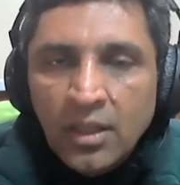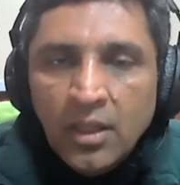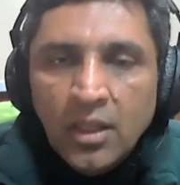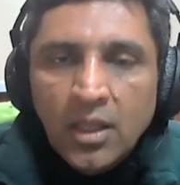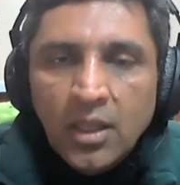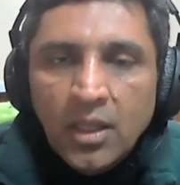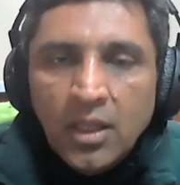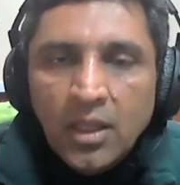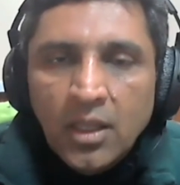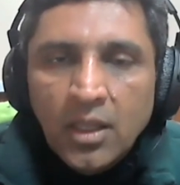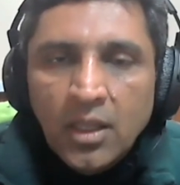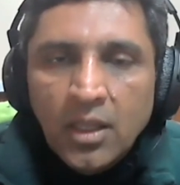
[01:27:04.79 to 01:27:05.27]

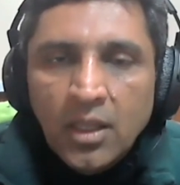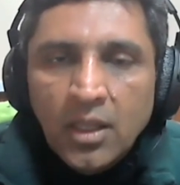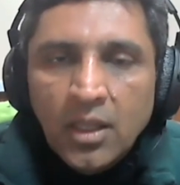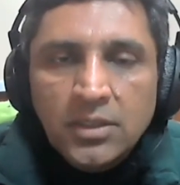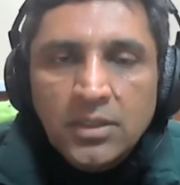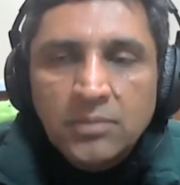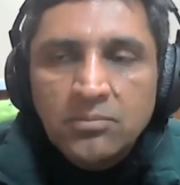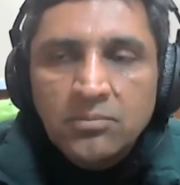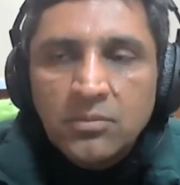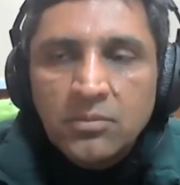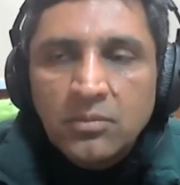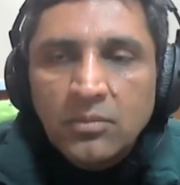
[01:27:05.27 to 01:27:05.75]
But
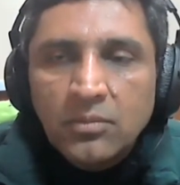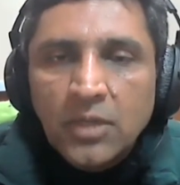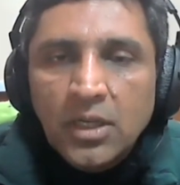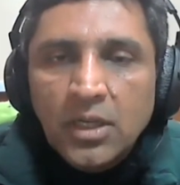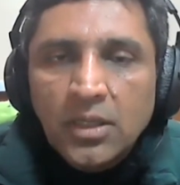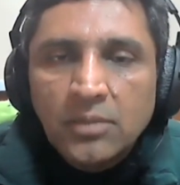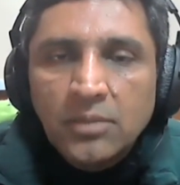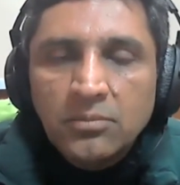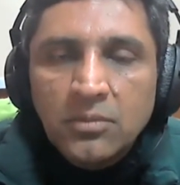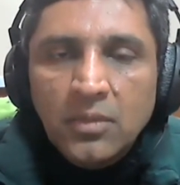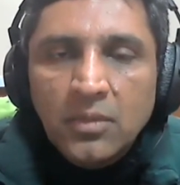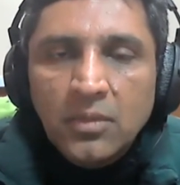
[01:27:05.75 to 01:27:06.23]
uh,
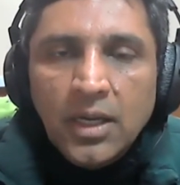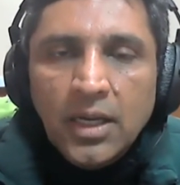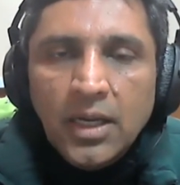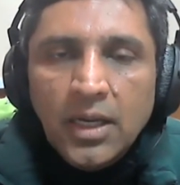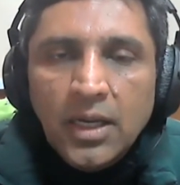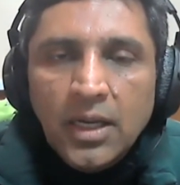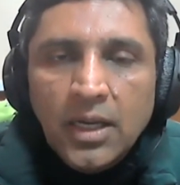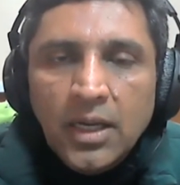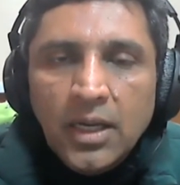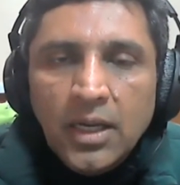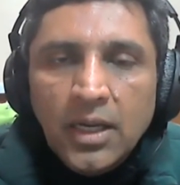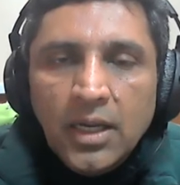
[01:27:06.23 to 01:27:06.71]

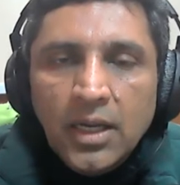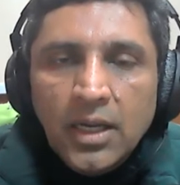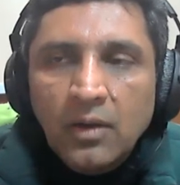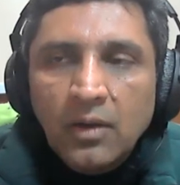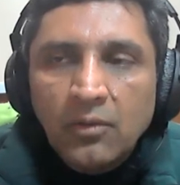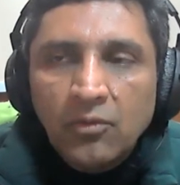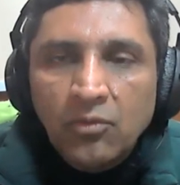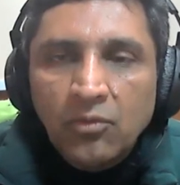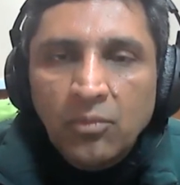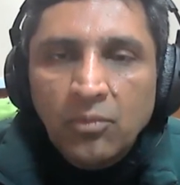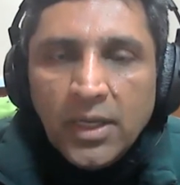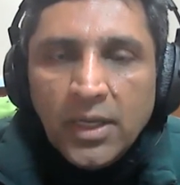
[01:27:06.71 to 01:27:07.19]
I,
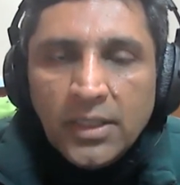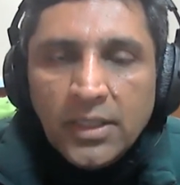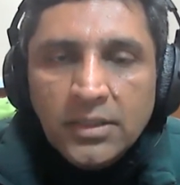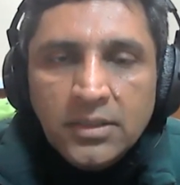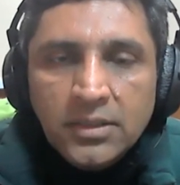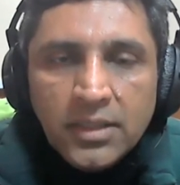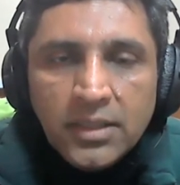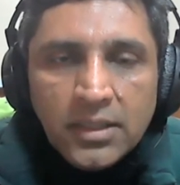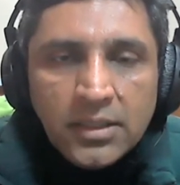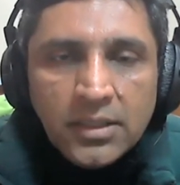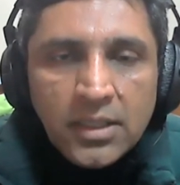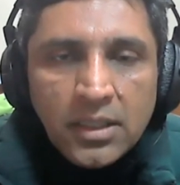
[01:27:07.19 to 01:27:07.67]
my
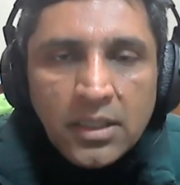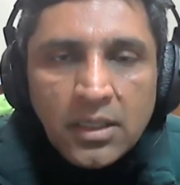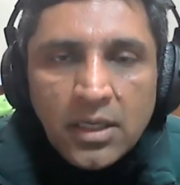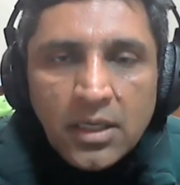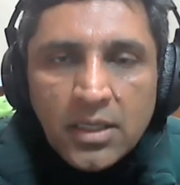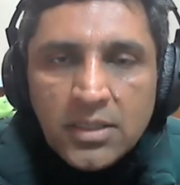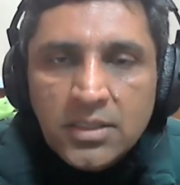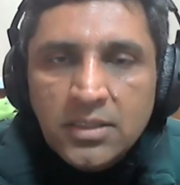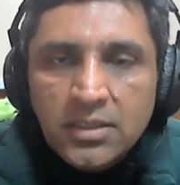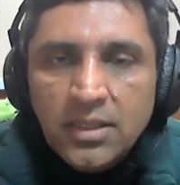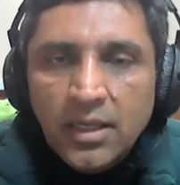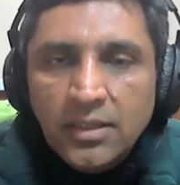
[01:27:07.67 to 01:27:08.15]
thinking
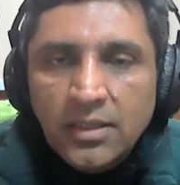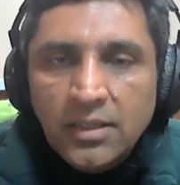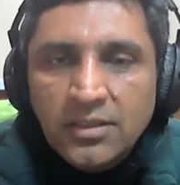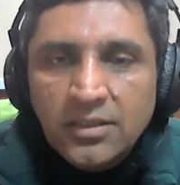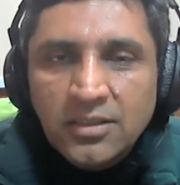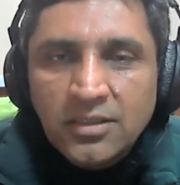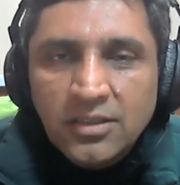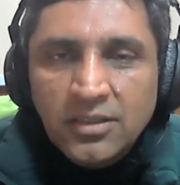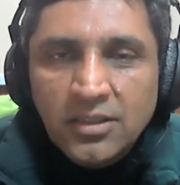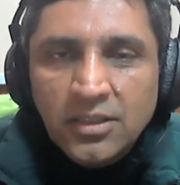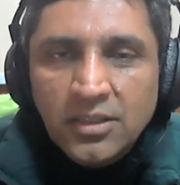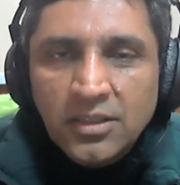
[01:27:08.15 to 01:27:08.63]
is
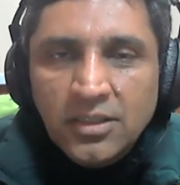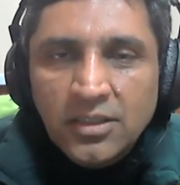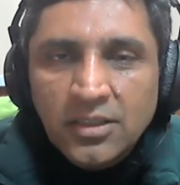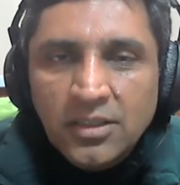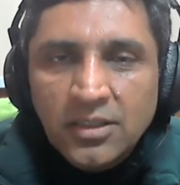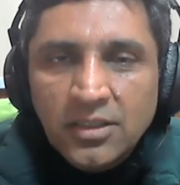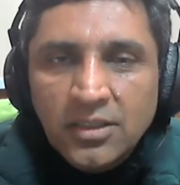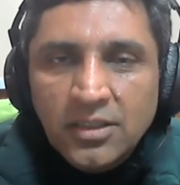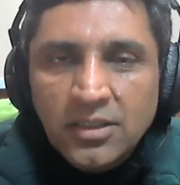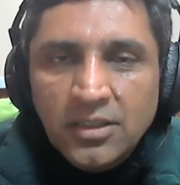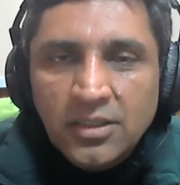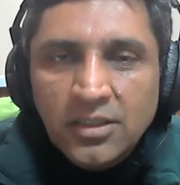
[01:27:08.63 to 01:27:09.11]
that uh,
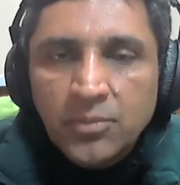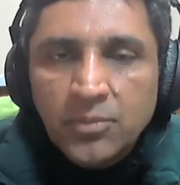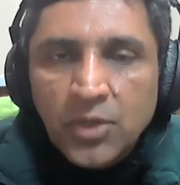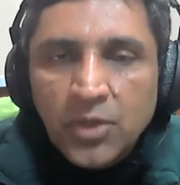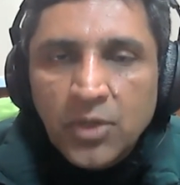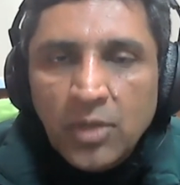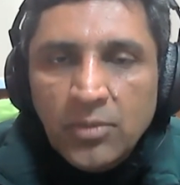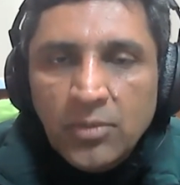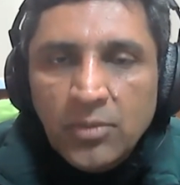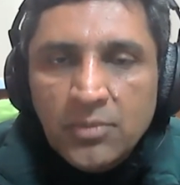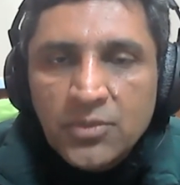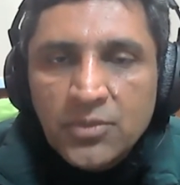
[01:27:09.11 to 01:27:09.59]
the
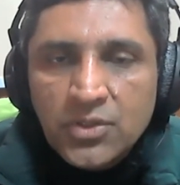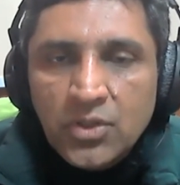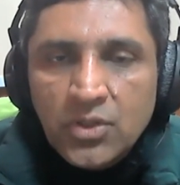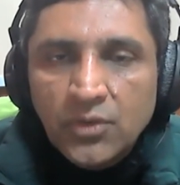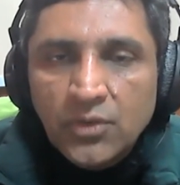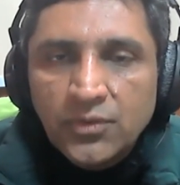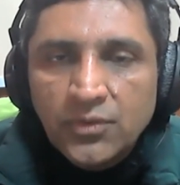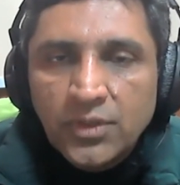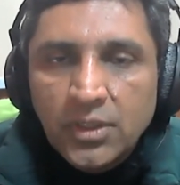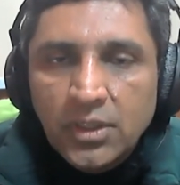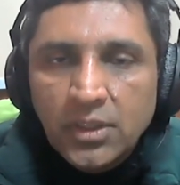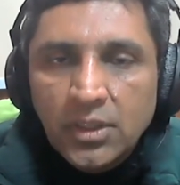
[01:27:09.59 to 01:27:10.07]
problems
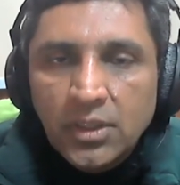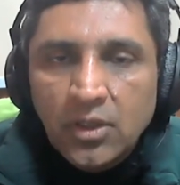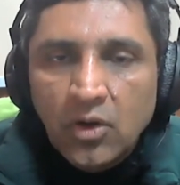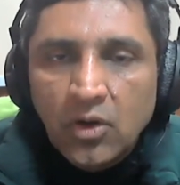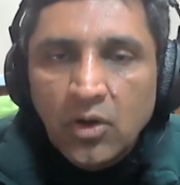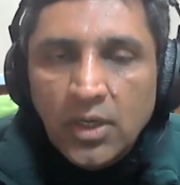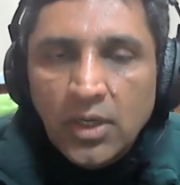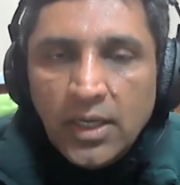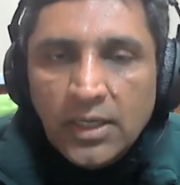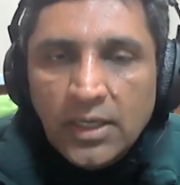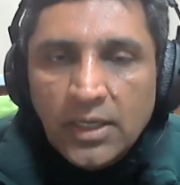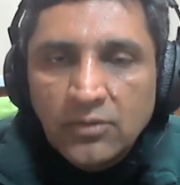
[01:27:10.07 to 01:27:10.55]
of the
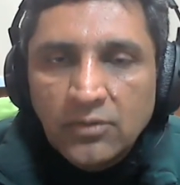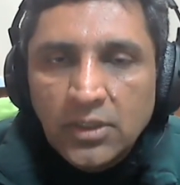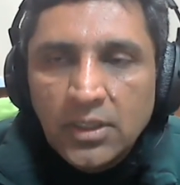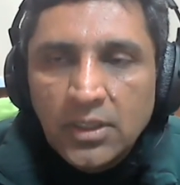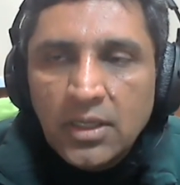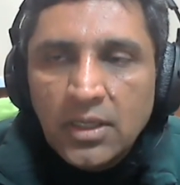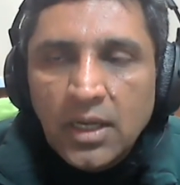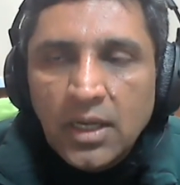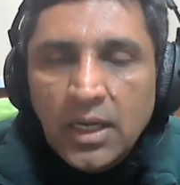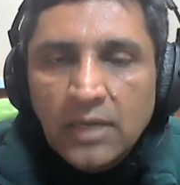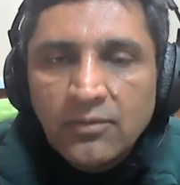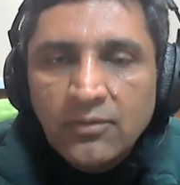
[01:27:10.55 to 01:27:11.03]
online
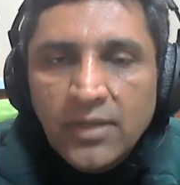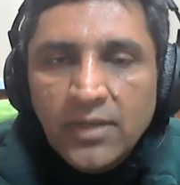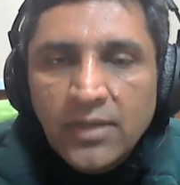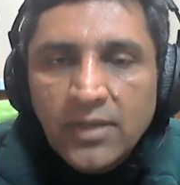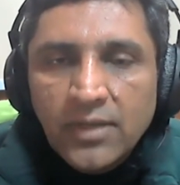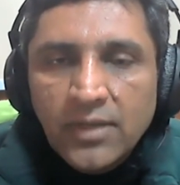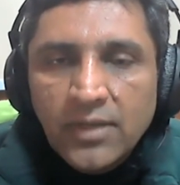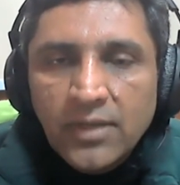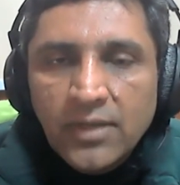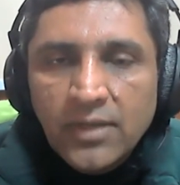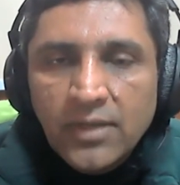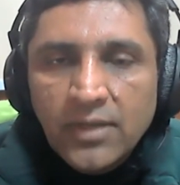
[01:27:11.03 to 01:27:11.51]
world are
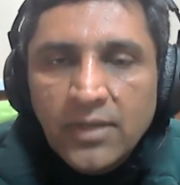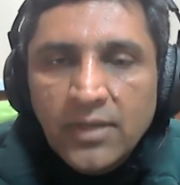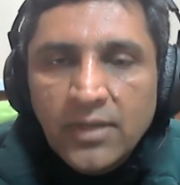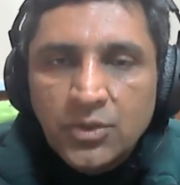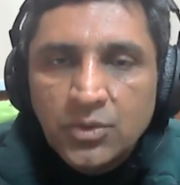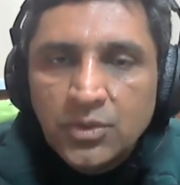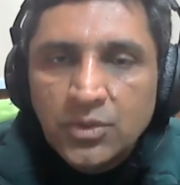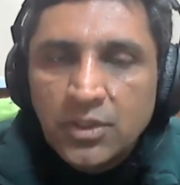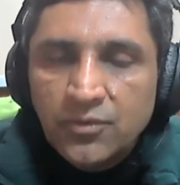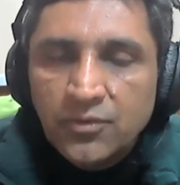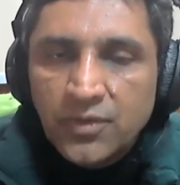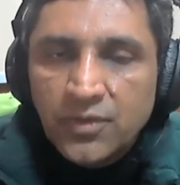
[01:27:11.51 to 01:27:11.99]
very similar
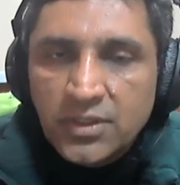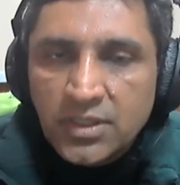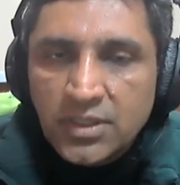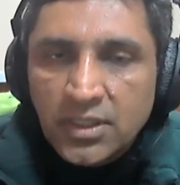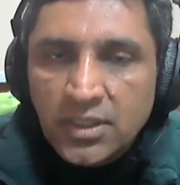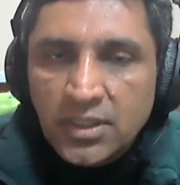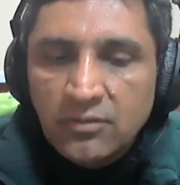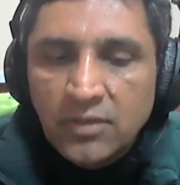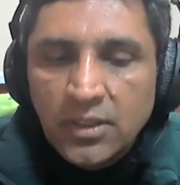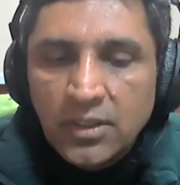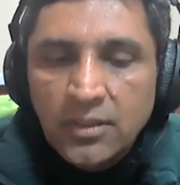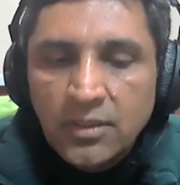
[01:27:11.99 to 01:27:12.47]
to the
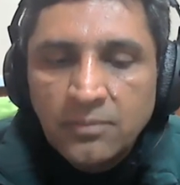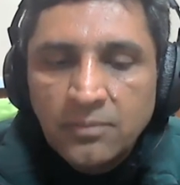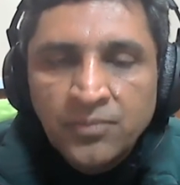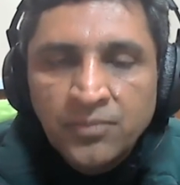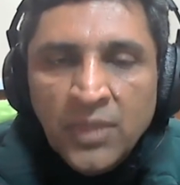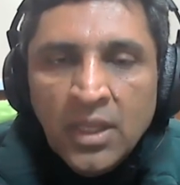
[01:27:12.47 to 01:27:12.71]
physical world.